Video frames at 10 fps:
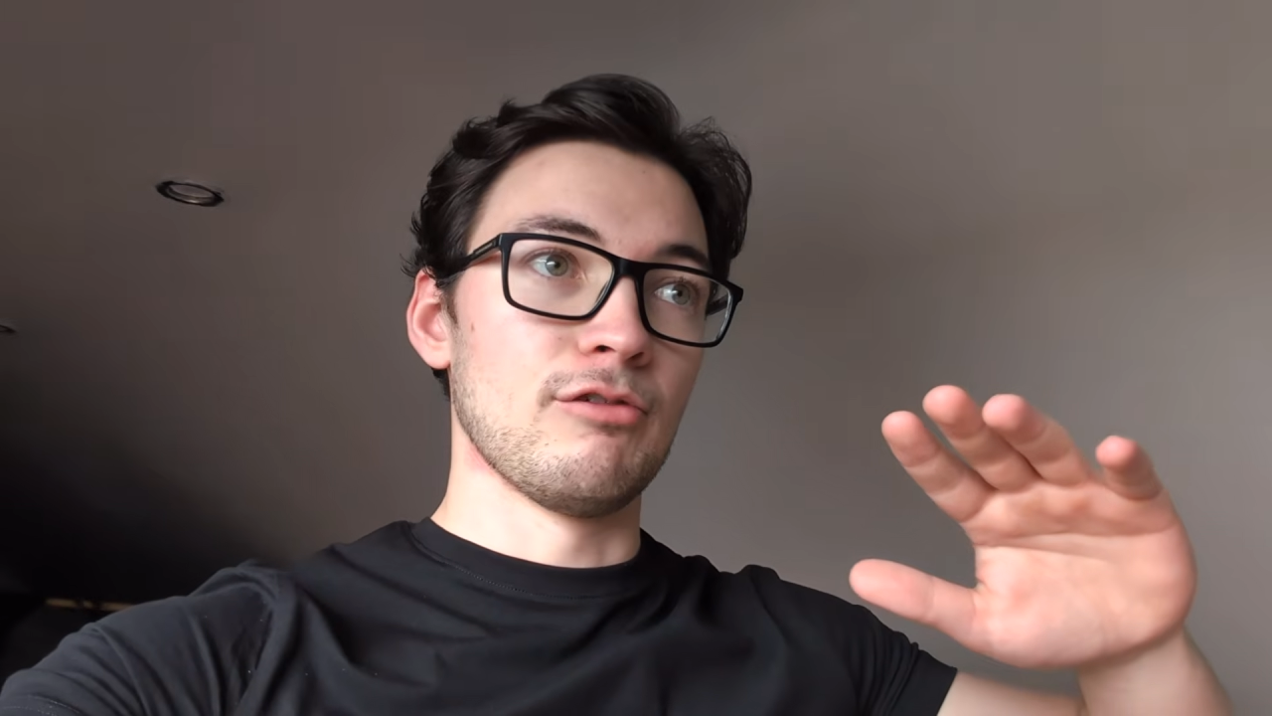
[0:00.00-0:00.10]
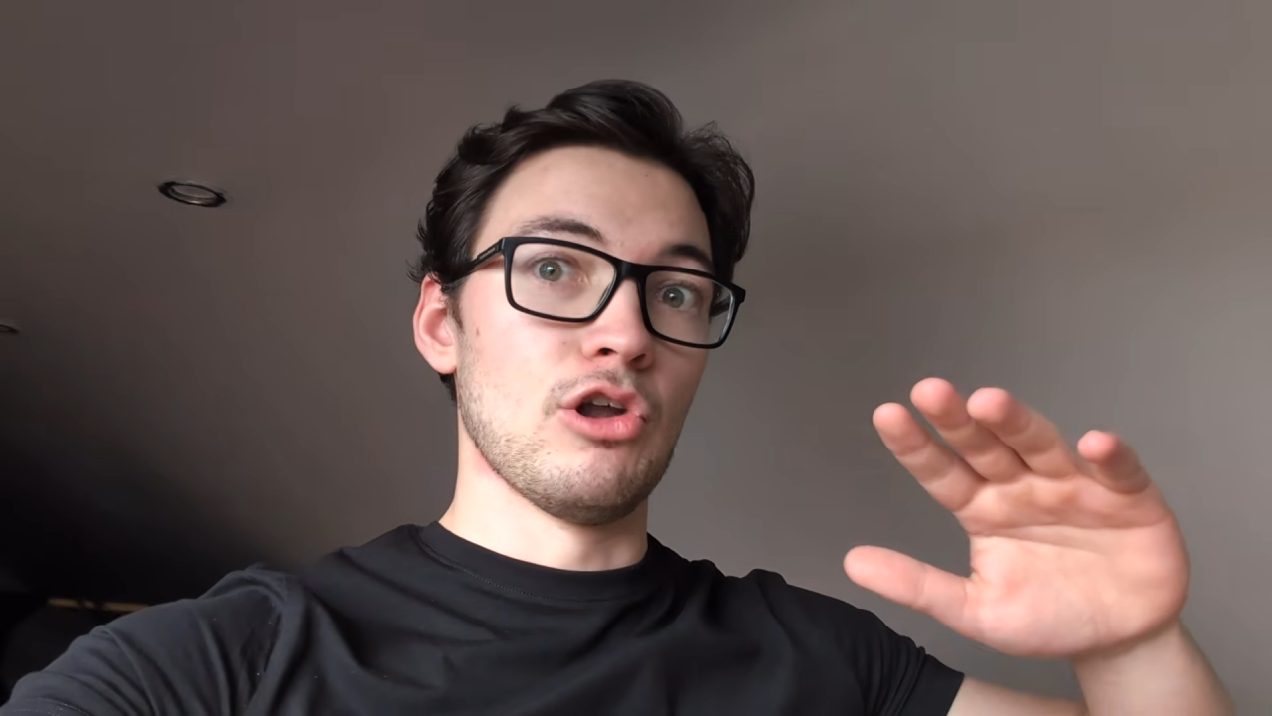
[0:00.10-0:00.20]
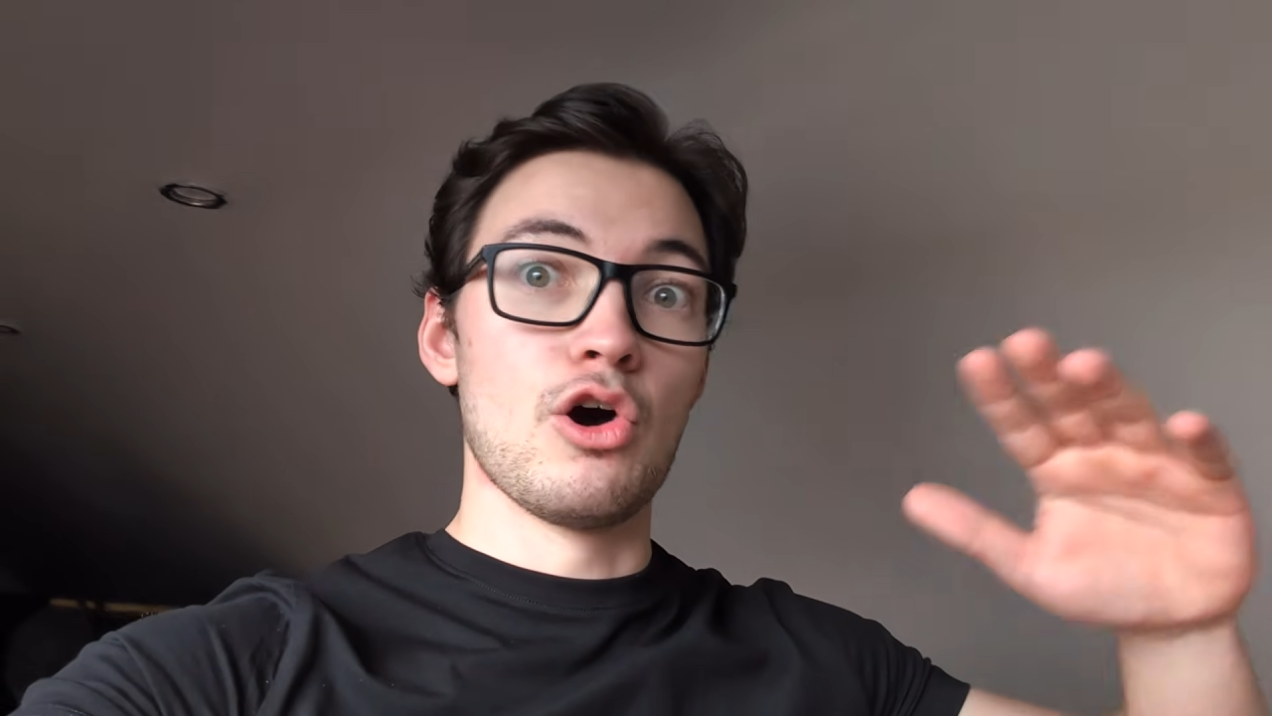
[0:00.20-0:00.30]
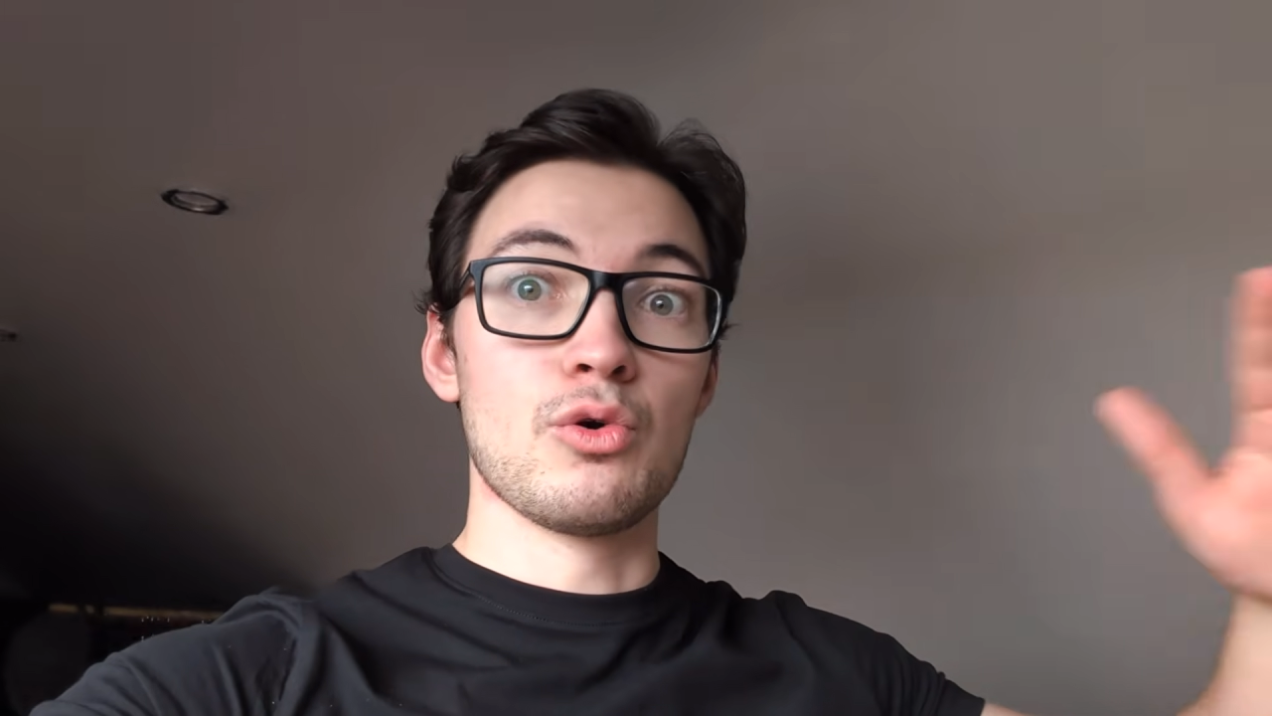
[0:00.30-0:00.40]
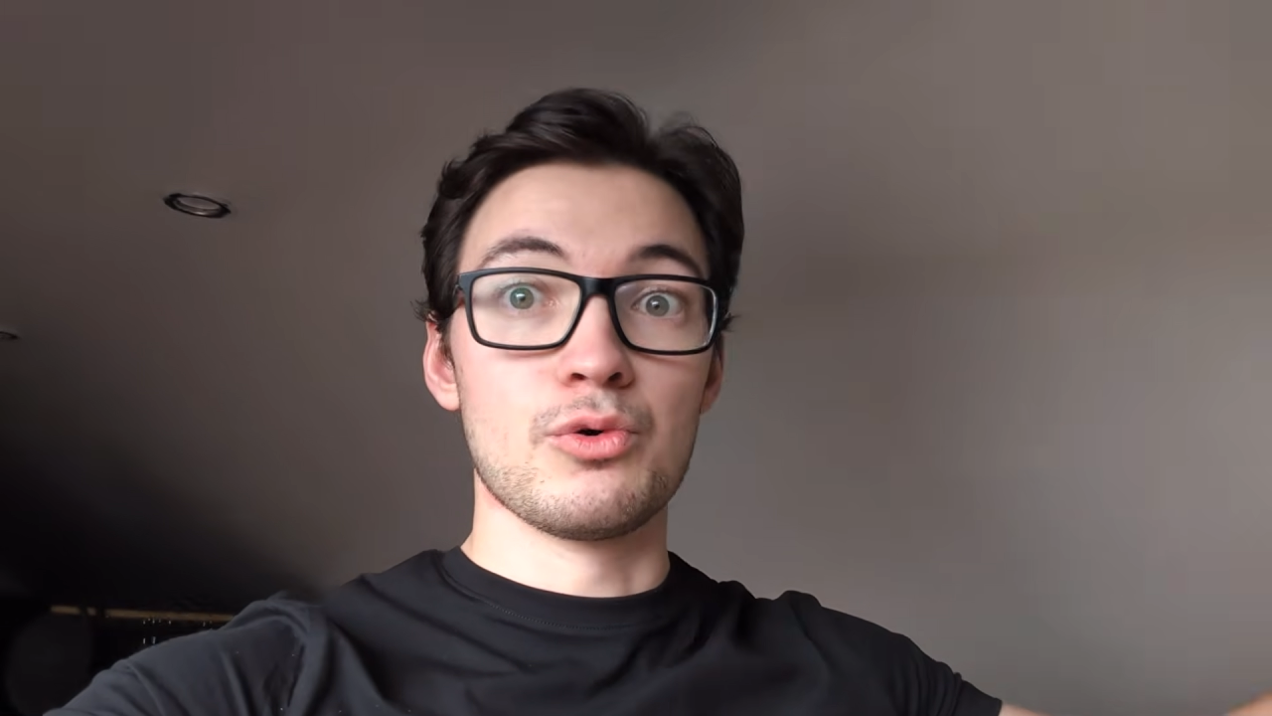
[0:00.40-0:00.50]

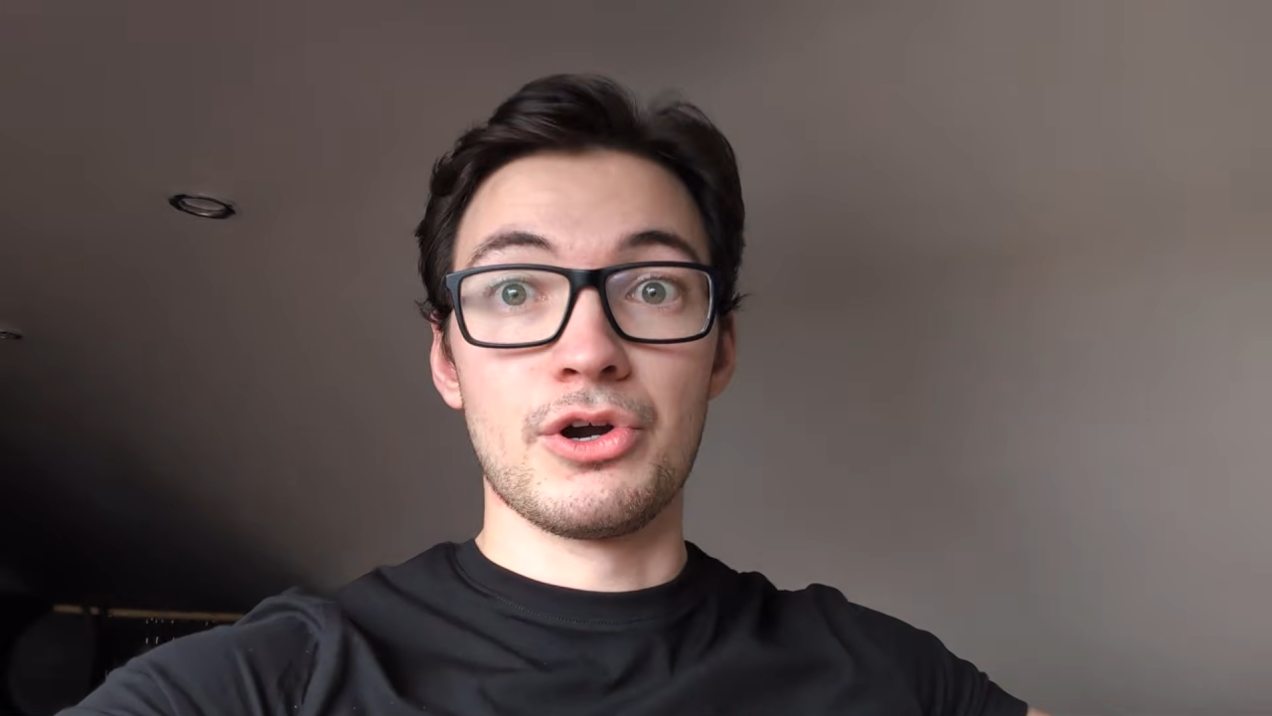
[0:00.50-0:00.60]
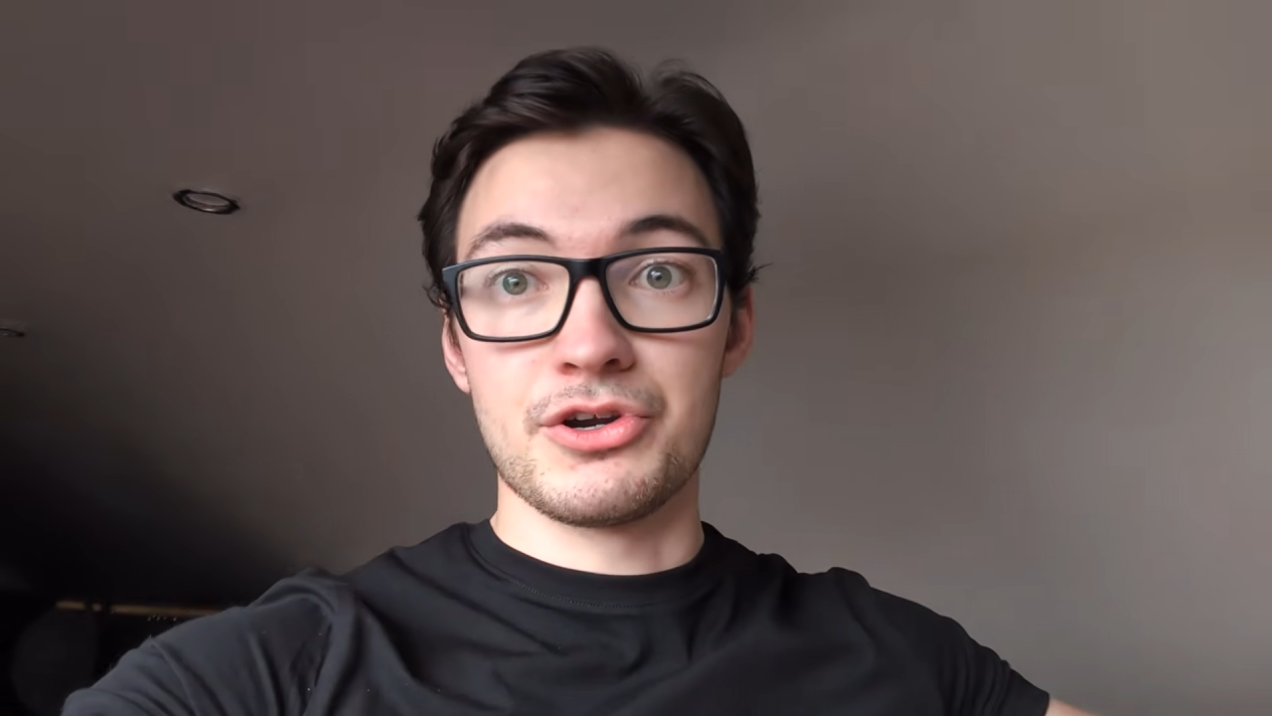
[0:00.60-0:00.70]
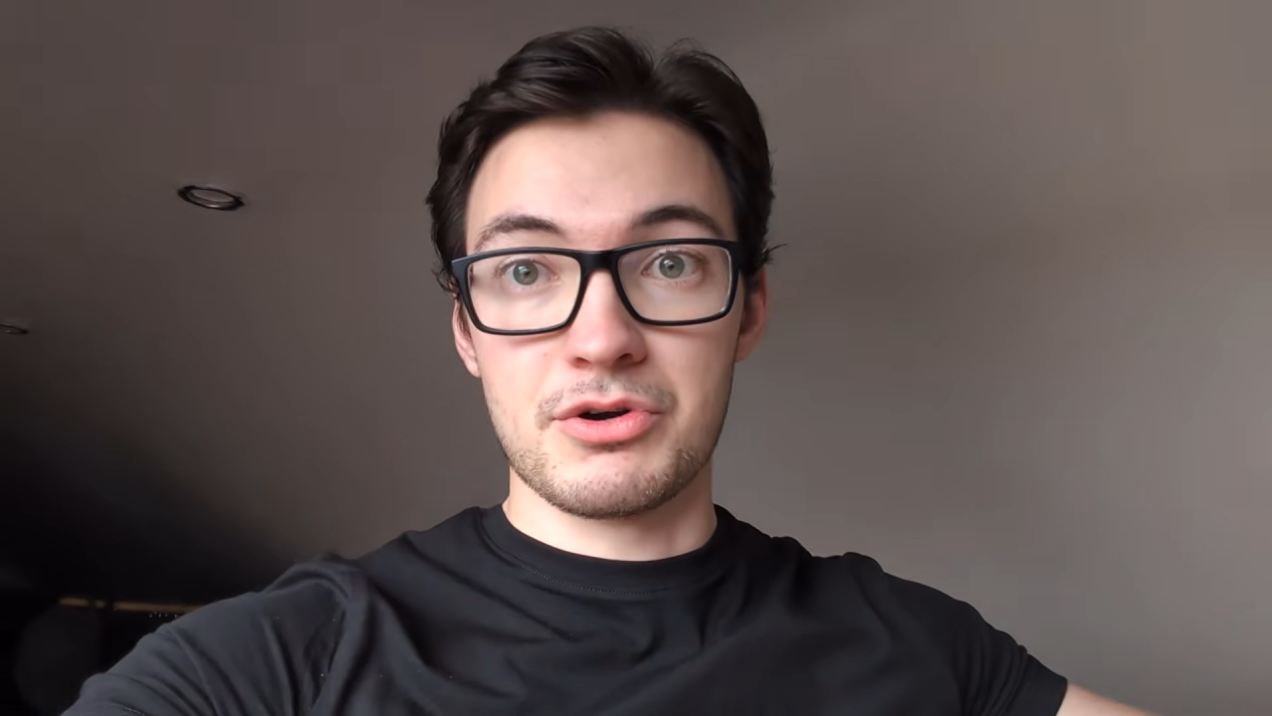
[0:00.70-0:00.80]
load on